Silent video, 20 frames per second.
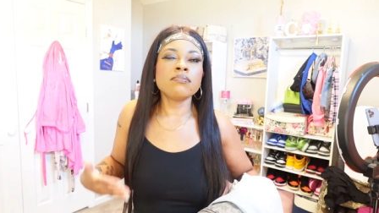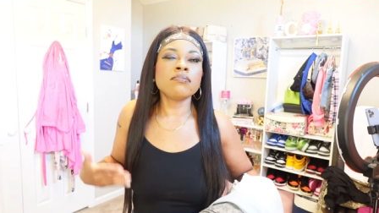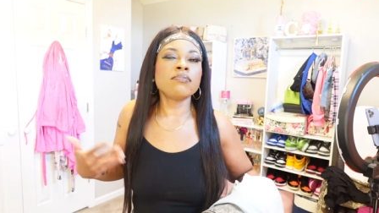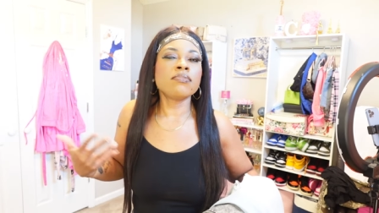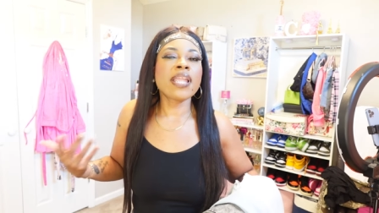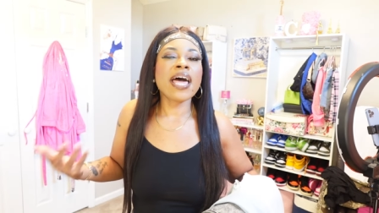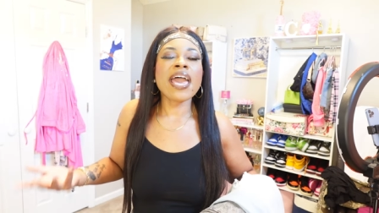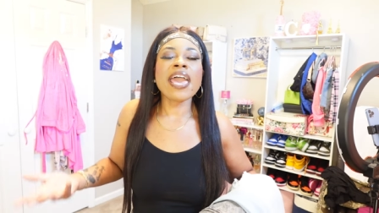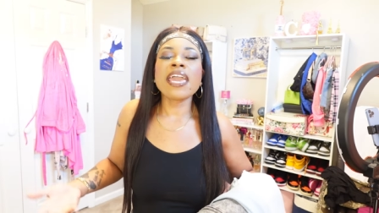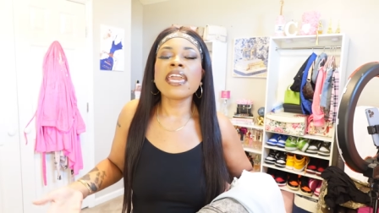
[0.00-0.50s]

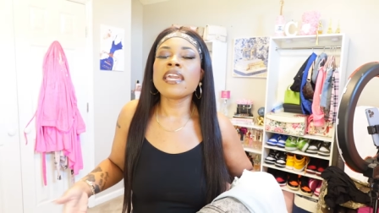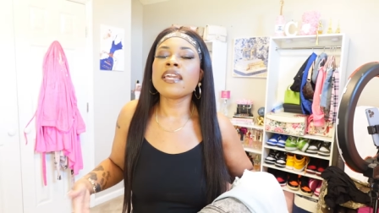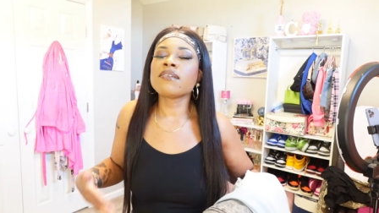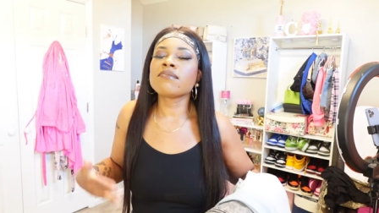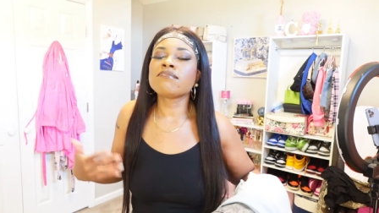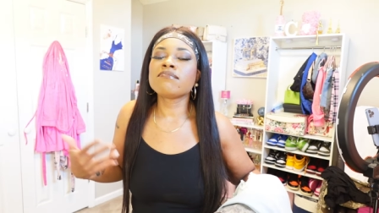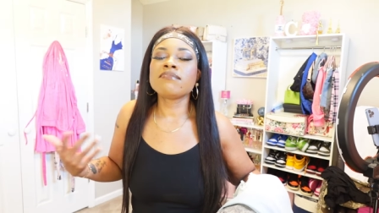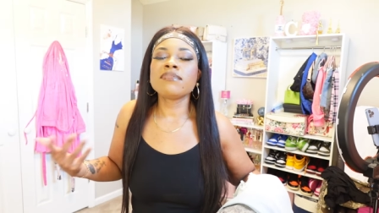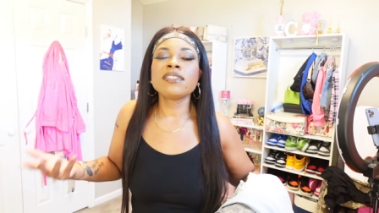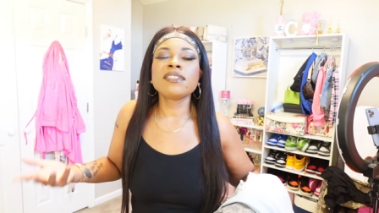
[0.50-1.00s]

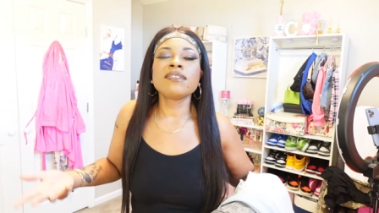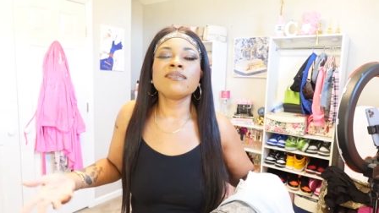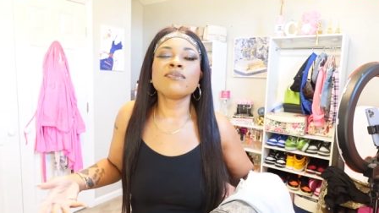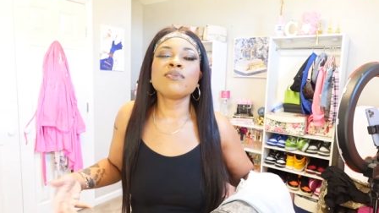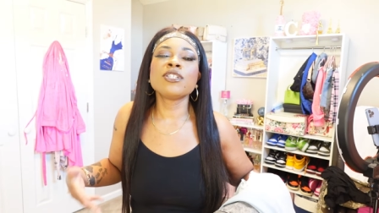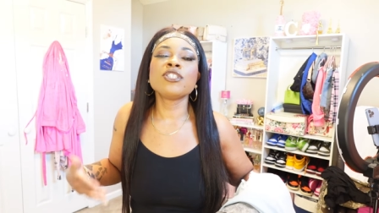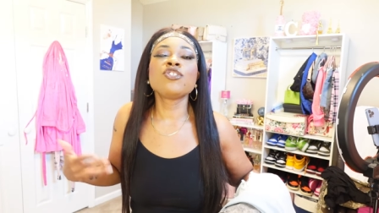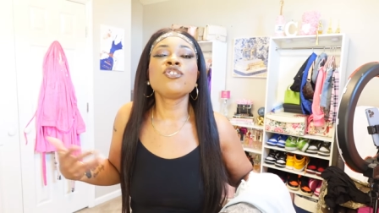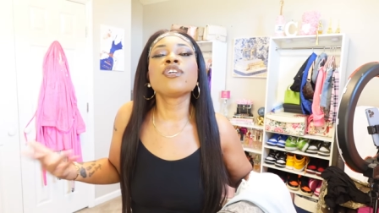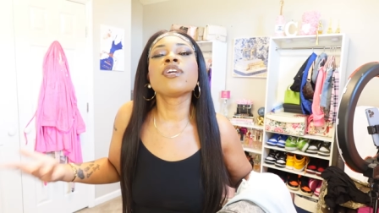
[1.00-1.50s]
like
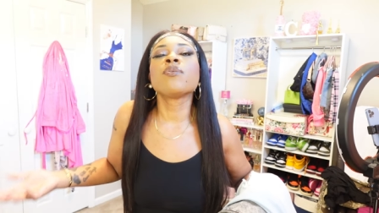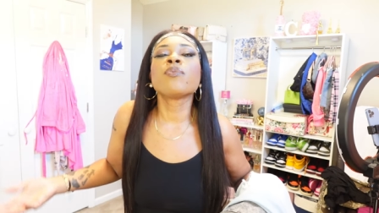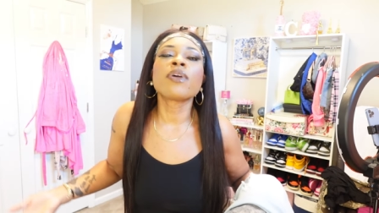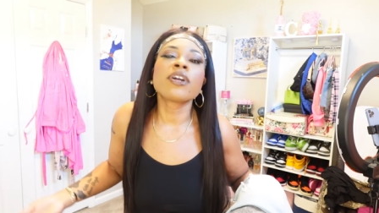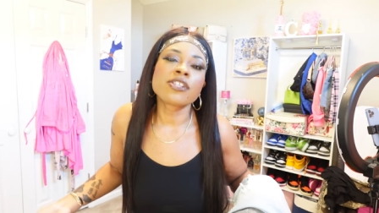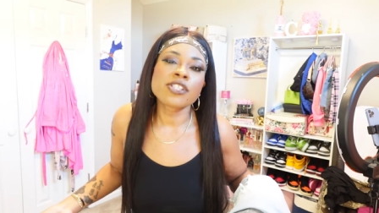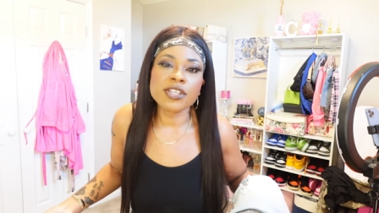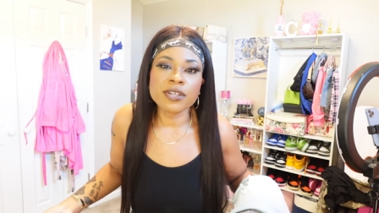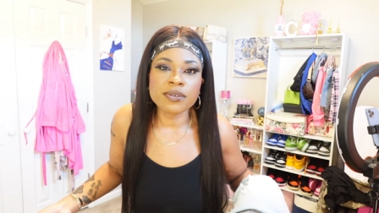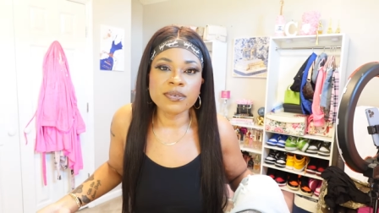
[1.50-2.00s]
what you can
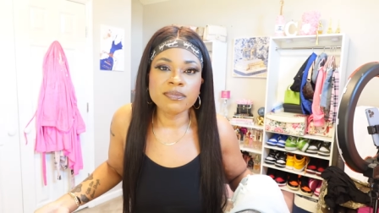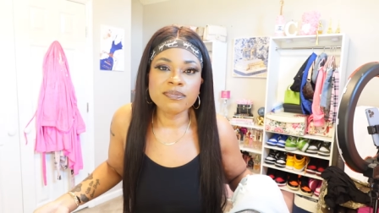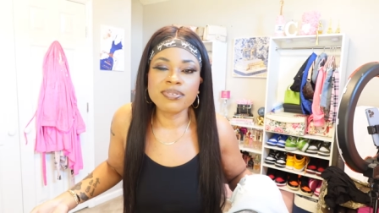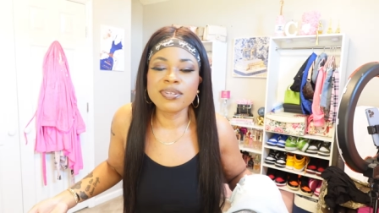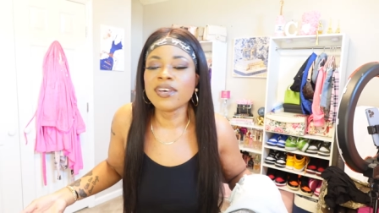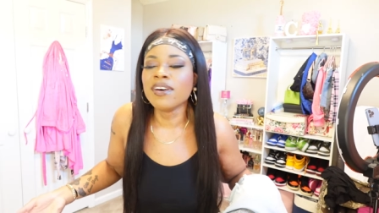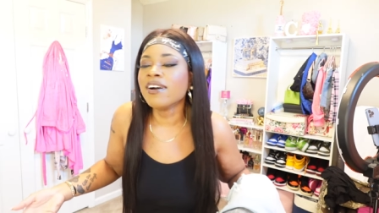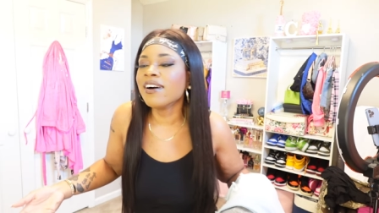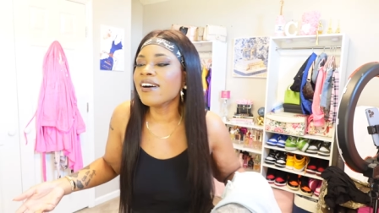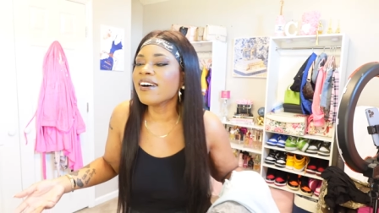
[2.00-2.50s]
wear too.
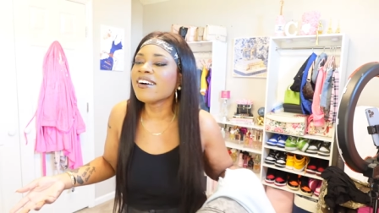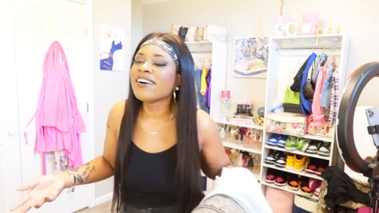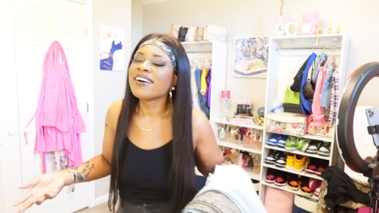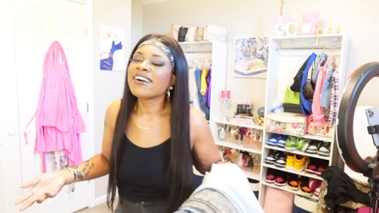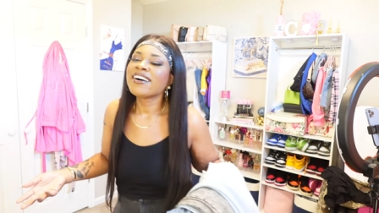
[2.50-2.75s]
I